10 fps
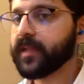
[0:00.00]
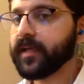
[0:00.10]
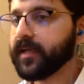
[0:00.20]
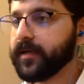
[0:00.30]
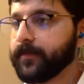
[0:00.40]

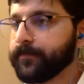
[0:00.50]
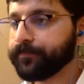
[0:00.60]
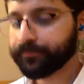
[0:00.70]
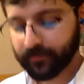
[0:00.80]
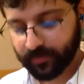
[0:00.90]

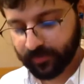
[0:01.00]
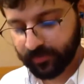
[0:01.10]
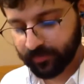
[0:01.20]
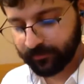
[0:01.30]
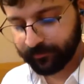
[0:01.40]

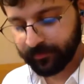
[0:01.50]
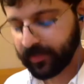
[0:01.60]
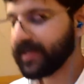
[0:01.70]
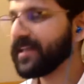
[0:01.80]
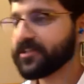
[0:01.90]

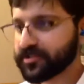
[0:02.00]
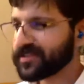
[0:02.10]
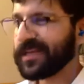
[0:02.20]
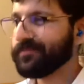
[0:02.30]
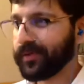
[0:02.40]
let's just
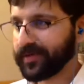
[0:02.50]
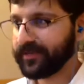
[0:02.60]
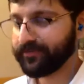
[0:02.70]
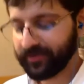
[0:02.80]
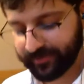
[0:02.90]
say
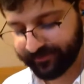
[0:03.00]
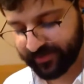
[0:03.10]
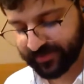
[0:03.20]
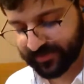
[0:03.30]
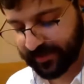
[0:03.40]
body
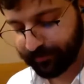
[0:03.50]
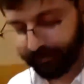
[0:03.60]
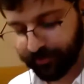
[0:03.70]
this example.